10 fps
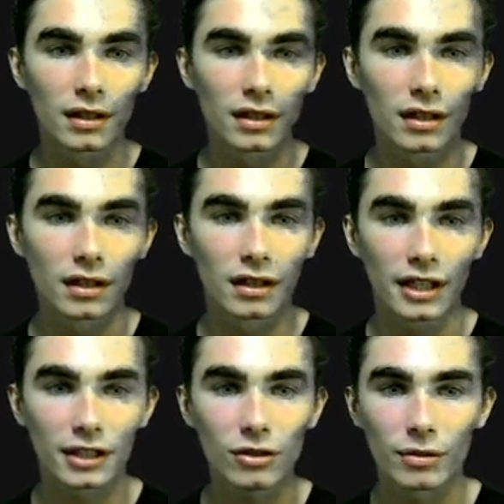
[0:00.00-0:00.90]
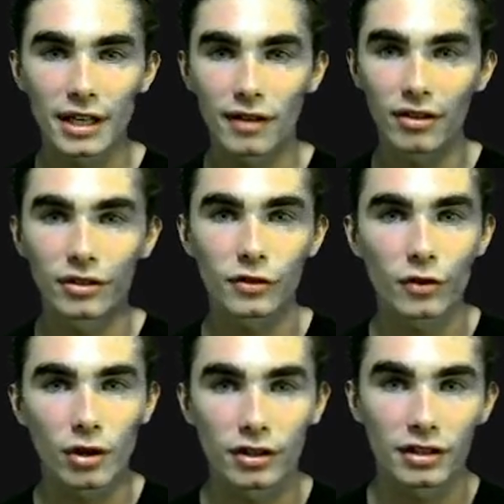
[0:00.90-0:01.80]
All right, cool, we have those
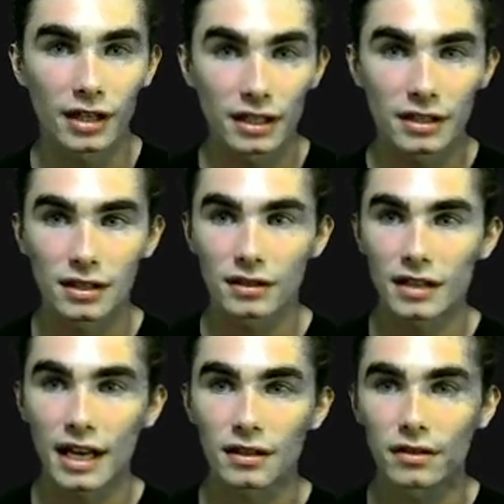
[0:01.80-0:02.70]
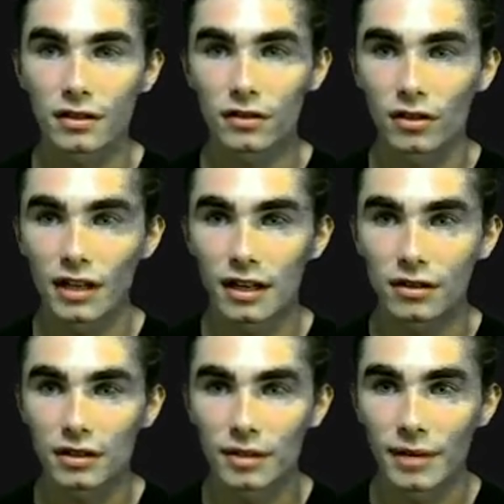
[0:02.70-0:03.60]
419 sats. So now
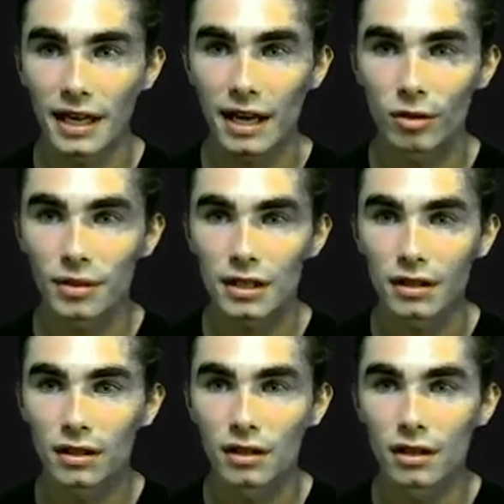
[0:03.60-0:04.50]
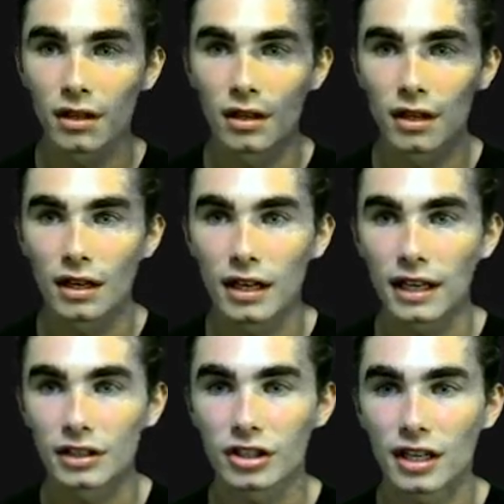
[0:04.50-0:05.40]
in my Albi, I
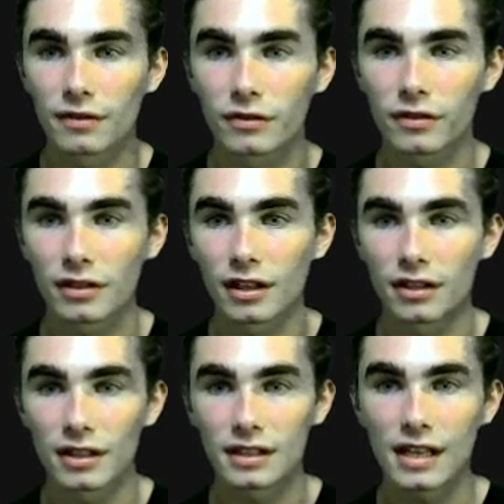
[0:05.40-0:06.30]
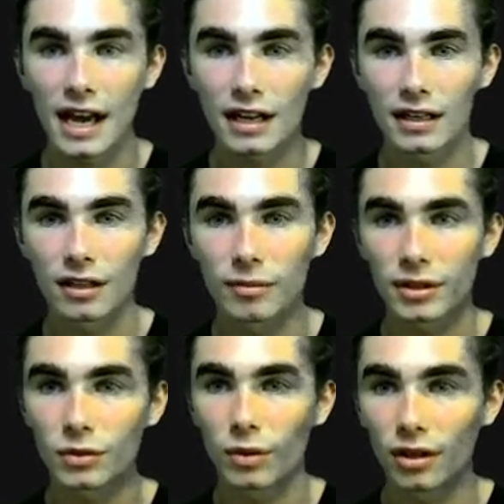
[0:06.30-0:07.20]
actually have already had an
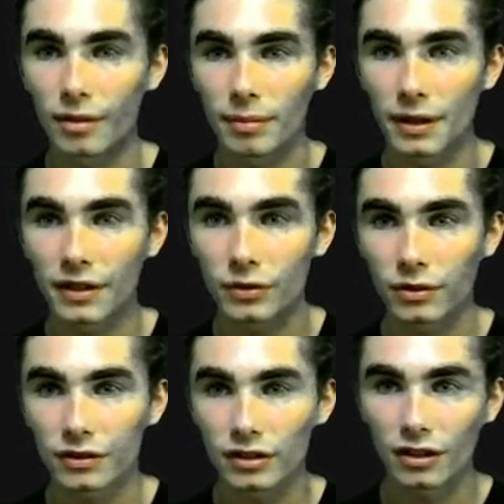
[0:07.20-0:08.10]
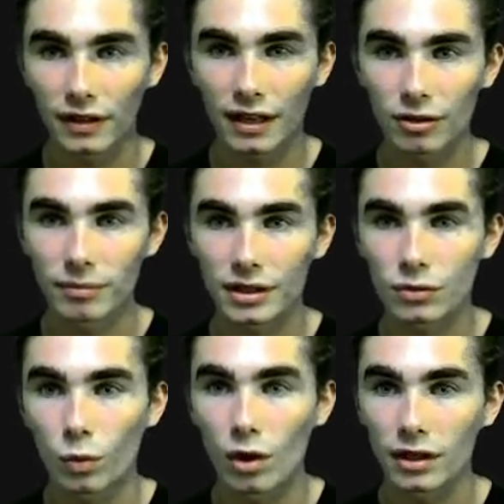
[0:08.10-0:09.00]
LNbits wallet, but this one is called LNbits
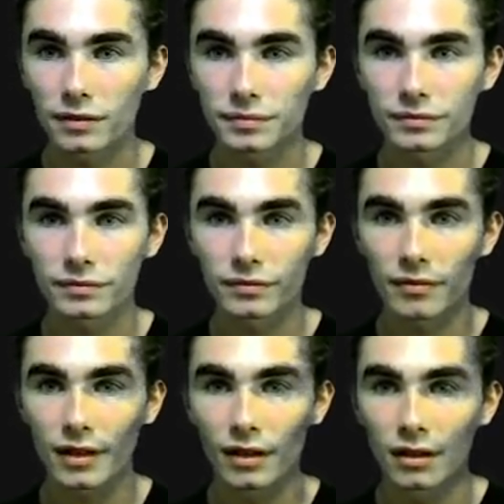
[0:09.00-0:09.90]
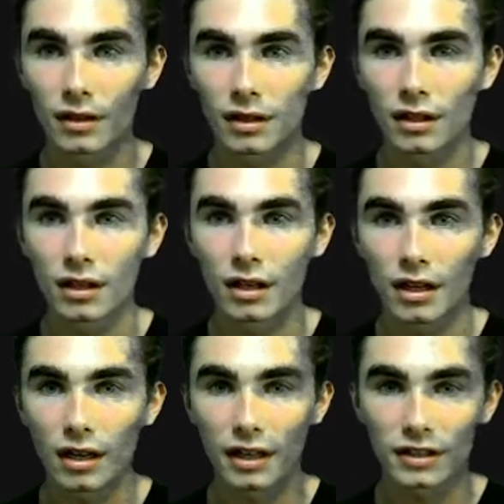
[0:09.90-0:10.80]
1.
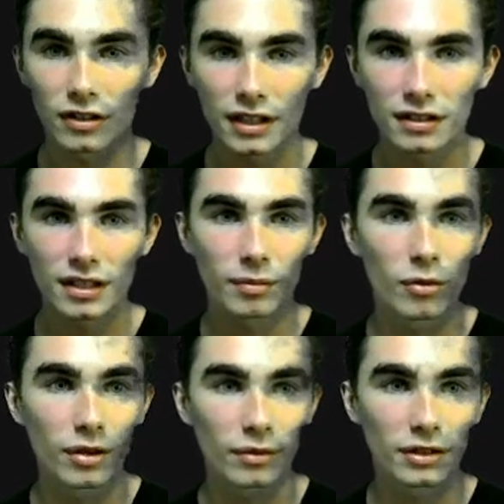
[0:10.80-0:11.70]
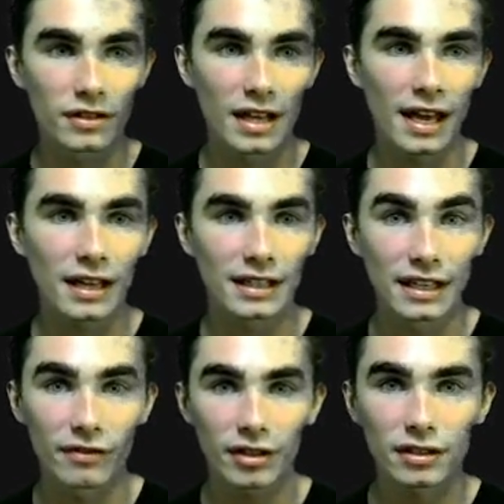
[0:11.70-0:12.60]
All right, so that's step one. What does that give
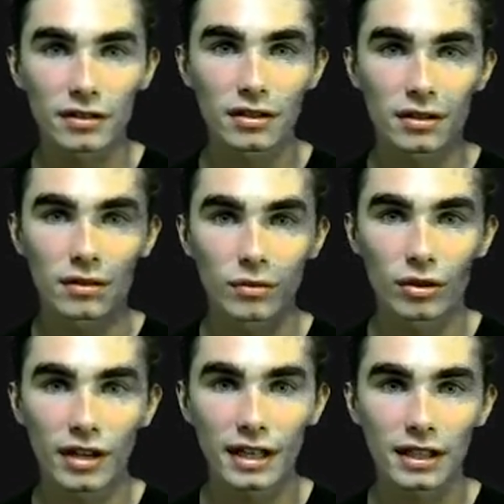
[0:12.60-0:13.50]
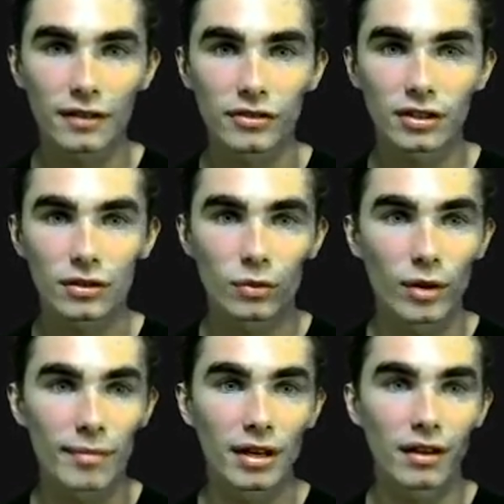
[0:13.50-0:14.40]
us? Well, that gives us
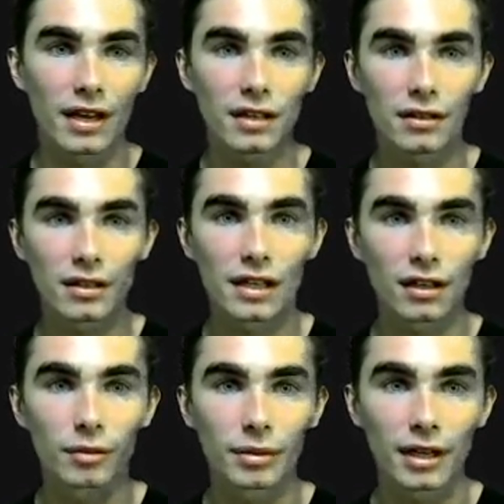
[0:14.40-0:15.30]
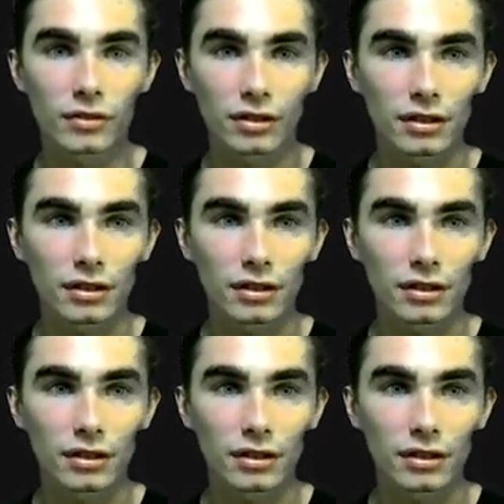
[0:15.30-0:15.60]
WebLN in our browser.